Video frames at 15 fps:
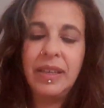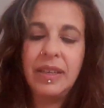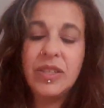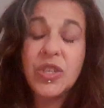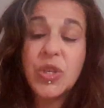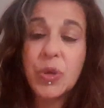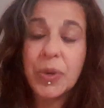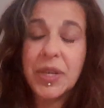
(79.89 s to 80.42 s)

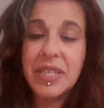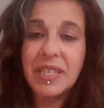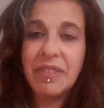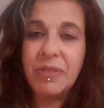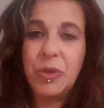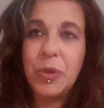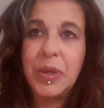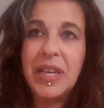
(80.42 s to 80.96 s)
stories
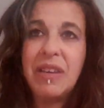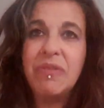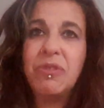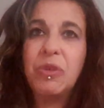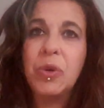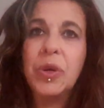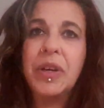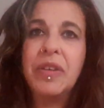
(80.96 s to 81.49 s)
of grief
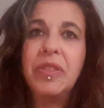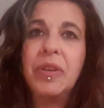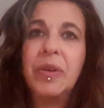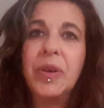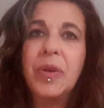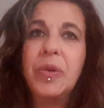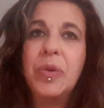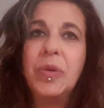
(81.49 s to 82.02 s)
or
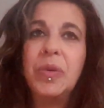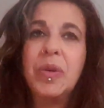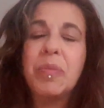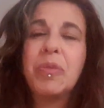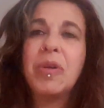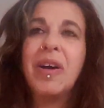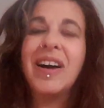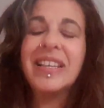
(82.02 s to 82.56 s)
their own
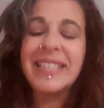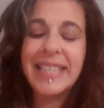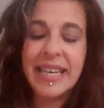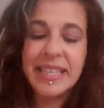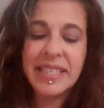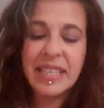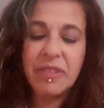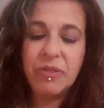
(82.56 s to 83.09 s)

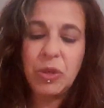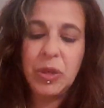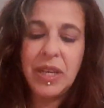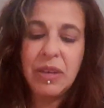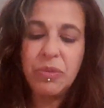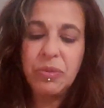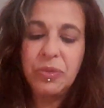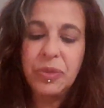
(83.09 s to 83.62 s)
process of
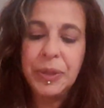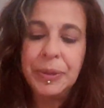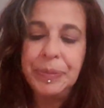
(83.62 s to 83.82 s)
grief.